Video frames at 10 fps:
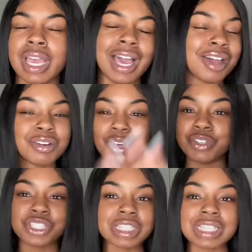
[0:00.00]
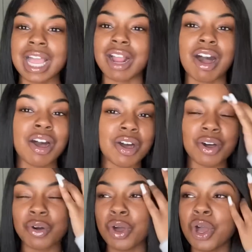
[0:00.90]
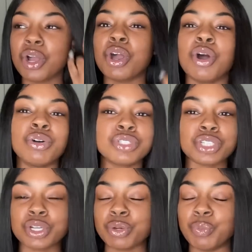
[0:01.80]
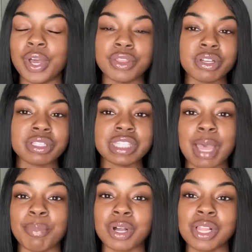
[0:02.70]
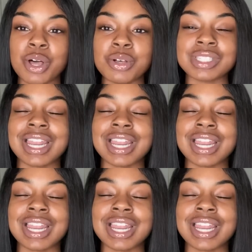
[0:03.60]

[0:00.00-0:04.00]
I don't know, it's just like all colder weather type of clothes,